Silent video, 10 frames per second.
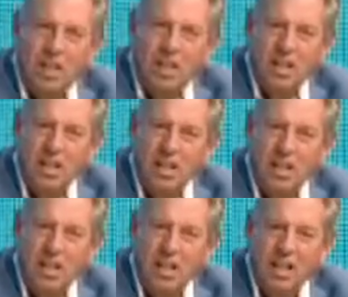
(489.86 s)

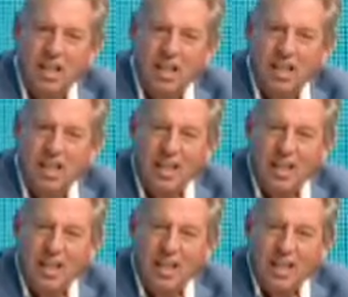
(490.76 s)

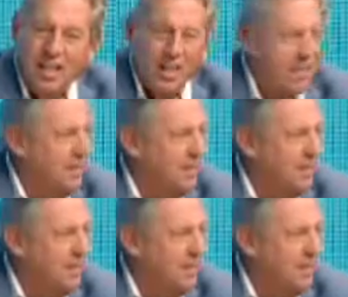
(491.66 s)
Nothing is said.